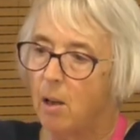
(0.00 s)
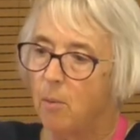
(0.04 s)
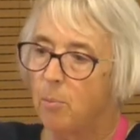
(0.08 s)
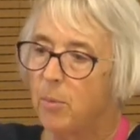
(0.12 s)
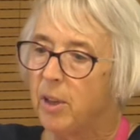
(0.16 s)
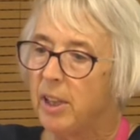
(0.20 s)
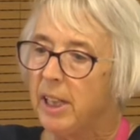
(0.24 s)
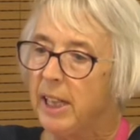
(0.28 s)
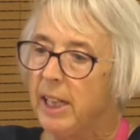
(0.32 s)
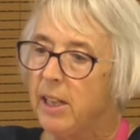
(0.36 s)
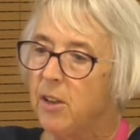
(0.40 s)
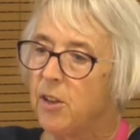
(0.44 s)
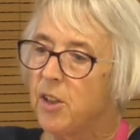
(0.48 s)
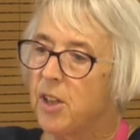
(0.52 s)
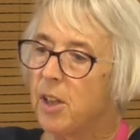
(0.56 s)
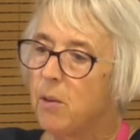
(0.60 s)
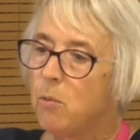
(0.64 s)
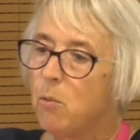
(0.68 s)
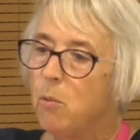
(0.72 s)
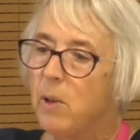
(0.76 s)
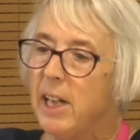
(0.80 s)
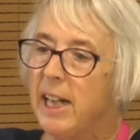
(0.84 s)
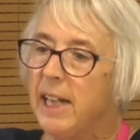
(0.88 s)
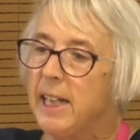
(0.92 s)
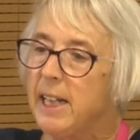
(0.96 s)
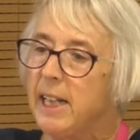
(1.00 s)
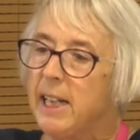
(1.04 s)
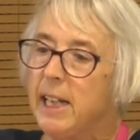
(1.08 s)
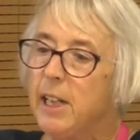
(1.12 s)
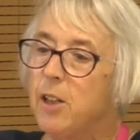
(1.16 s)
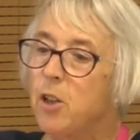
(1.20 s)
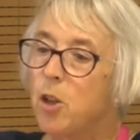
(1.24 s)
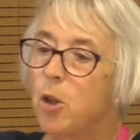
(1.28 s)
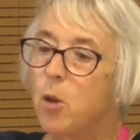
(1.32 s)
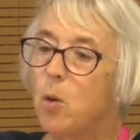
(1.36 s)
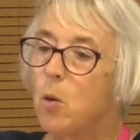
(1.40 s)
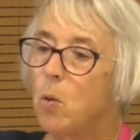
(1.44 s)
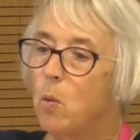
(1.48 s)
But here's a weighty
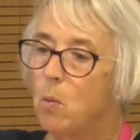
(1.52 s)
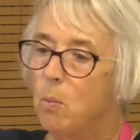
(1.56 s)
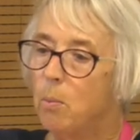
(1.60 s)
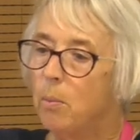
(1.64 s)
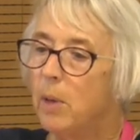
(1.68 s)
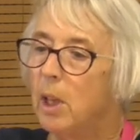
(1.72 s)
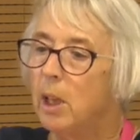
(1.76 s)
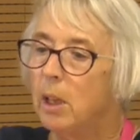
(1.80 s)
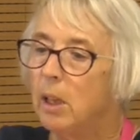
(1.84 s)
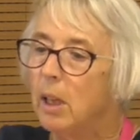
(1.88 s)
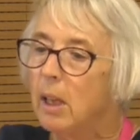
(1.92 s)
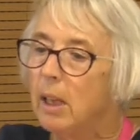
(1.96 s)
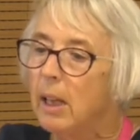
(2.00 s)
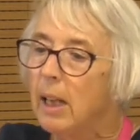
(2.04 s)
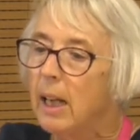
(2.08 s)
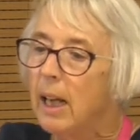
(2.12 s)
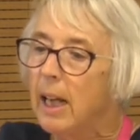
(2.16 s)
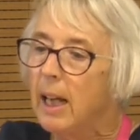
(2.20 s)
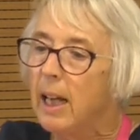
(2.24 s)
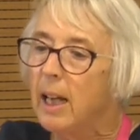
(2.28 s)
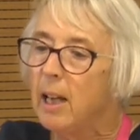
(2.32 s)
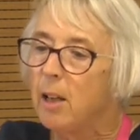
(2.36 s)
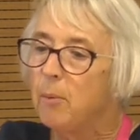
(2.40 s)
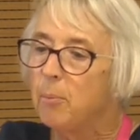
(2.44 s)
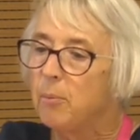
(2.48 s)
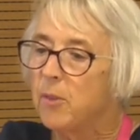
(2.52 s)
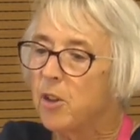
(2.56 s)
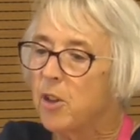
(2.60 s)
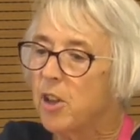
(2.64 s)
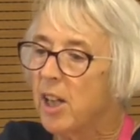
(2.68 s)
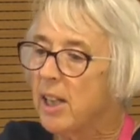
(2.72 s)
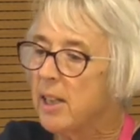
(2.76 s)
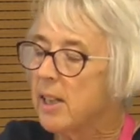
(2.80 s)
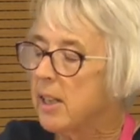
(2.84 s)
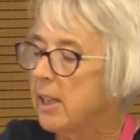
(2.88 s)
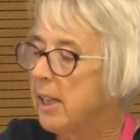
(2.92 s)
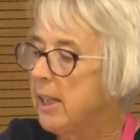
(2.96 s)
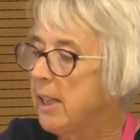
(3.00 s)
tome
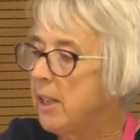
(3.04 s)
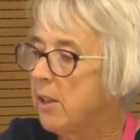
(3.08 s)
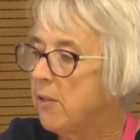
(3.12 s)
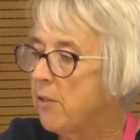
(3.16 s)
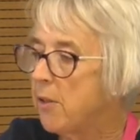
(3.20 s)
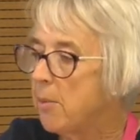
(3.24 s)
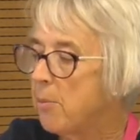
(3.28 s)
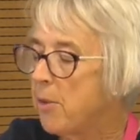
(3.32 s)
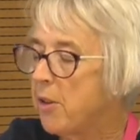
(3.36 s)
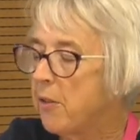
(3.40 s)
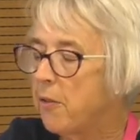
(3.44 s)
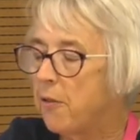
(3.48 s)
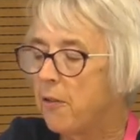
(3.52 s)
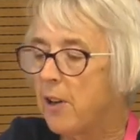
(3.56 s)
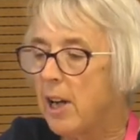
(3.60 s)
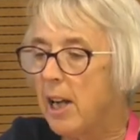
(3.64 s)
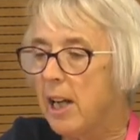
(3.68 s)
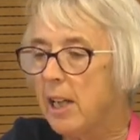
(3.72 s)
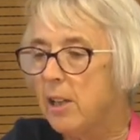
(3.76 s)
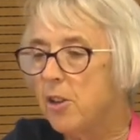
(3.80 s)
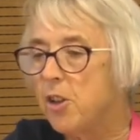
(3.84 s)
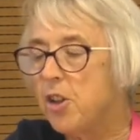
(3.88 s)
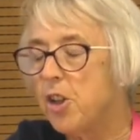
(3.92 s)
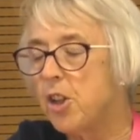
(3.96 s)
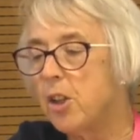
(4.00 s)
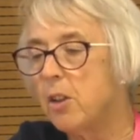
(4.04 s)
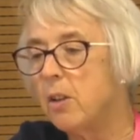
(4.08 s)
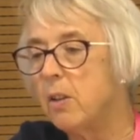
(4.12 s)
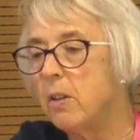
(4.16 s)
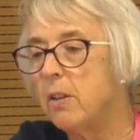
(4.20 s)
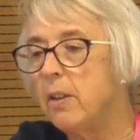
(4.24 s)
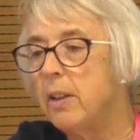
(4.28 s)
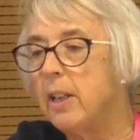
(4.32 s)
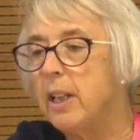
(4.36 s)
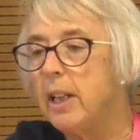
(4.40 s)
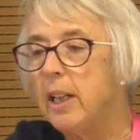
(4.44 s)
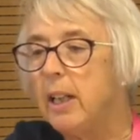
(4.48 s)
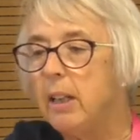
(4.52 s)
translated from the French
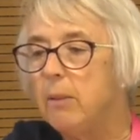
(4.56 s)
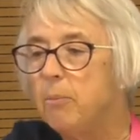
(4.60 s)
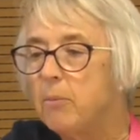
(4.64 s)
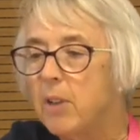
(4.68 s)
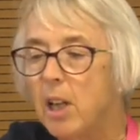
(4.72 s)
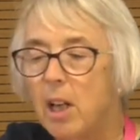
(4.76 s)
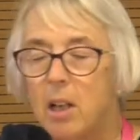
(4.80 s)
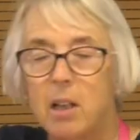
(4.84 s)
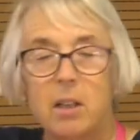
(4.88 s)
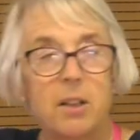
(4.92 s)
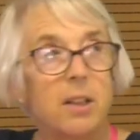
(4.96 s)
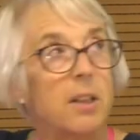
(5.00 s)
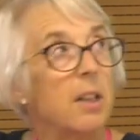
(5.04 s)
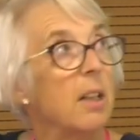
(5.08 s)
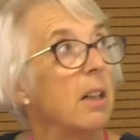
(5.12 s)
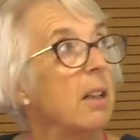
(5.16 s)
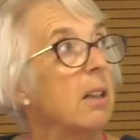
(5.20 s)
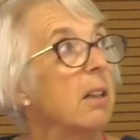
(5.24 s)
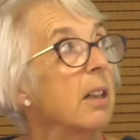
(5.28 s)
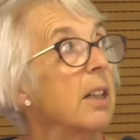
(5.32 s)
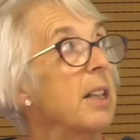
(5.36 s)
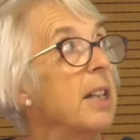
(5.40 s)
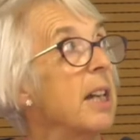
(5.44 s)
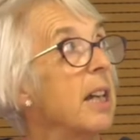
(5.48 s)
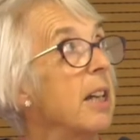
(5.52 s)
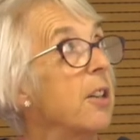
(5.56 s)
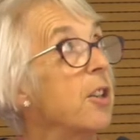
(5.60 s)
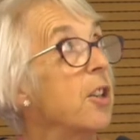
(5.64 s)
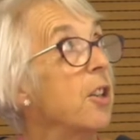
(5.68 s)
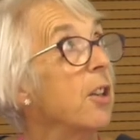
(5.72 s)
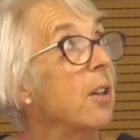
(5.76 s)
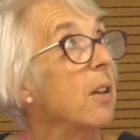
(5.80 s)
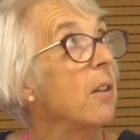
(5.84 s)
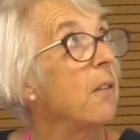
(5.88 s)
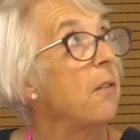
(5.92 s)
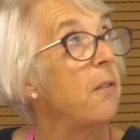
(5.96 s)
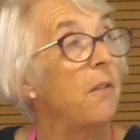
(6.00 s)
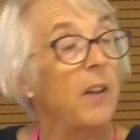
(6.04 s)
on the art and architecture
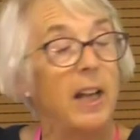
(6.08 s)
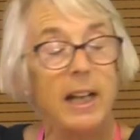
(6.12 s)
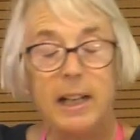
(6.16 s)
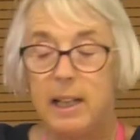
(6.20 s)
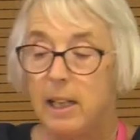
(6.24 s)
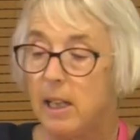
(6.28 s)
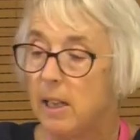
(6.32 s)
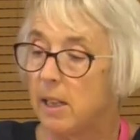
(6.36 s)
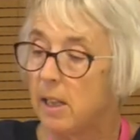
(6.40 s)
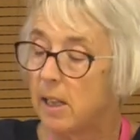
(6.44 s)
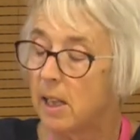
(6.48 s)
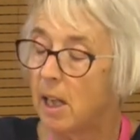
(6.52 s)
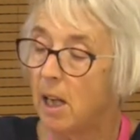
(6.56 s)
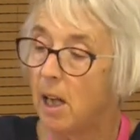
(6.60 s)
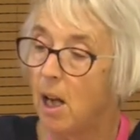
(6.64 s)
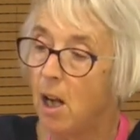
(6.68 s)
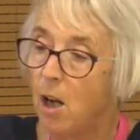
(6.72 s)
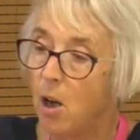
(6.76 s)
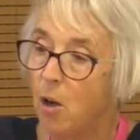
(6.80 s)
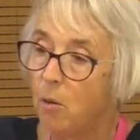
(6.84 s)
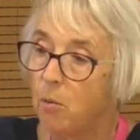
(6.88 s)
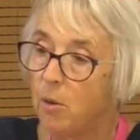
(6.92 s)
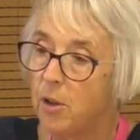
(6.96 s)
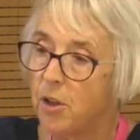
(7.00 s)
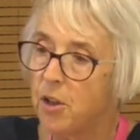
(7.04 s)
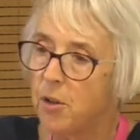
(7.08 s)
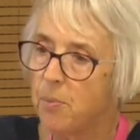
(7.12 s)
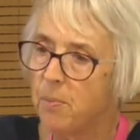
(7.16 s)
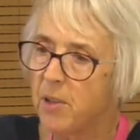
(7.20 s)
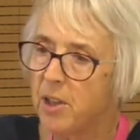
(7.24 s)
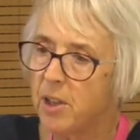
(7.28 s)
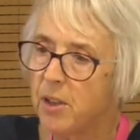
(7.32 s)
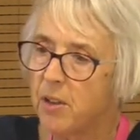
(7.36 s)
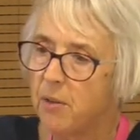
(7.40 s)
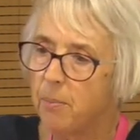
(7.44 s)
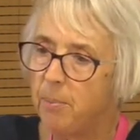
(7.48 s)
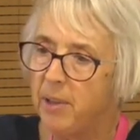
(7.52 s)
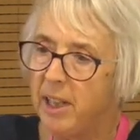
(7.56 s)
of Venice, which
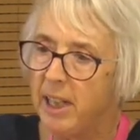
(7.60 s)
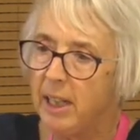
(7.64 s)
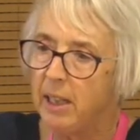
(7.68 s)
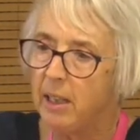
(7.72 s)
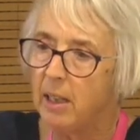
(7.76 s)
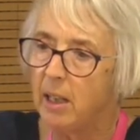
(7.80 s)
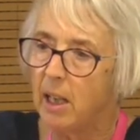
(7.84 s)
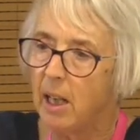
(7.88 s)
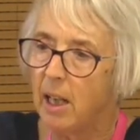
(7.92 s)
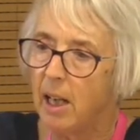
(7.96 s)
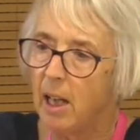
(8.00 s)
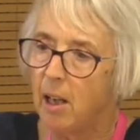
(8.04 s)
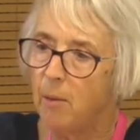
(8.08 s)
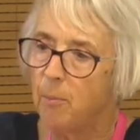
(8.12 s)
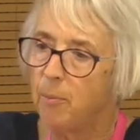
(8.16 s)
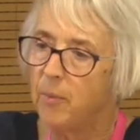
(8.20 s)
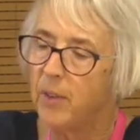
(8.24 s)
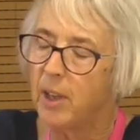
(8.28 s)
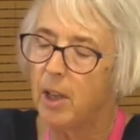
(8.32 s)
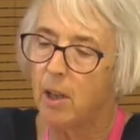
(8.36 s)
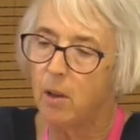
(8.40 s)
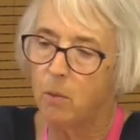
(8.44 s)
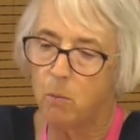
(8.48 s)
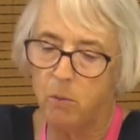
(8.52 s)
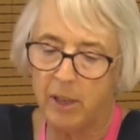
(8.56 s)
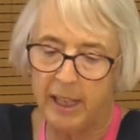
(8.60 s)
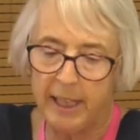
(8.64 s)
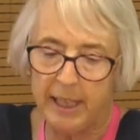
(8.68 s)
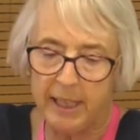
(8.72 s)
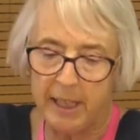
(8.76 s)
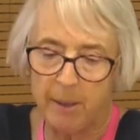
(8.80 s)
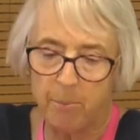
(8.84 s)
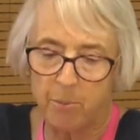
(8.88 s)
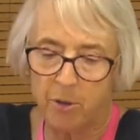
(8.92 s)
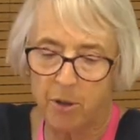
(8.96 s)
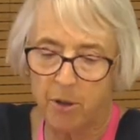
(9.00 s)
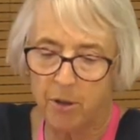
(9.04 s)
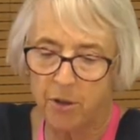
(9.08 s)
must have been a
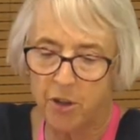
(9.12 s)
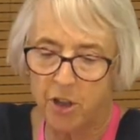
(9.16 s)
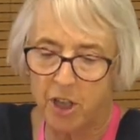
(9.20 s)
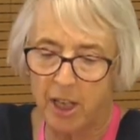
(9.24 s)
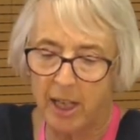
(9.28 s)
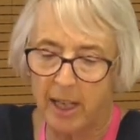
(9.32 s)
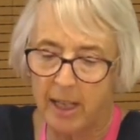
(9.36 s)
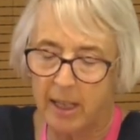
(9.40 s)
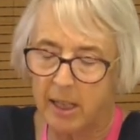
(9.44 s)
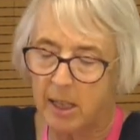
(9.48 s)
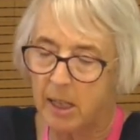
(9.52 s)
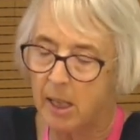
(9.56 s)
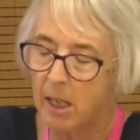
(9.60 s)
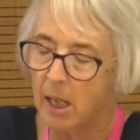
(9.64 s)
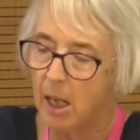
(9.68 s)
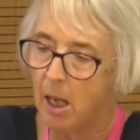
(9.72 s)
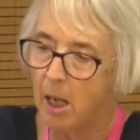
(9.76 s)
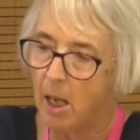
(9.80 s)
weighty project.